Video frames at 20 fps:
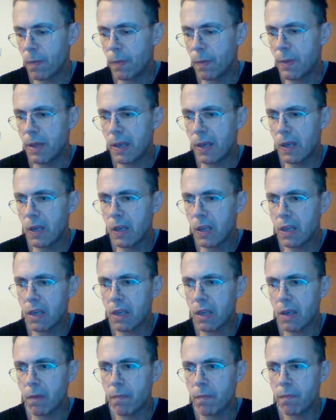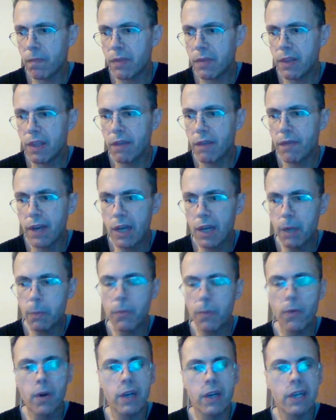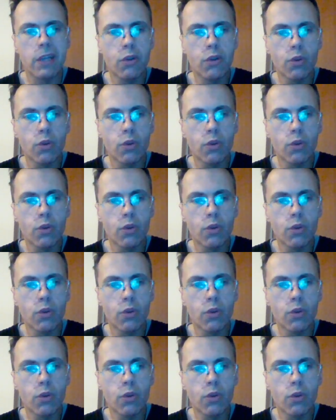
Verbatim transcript: they developed one in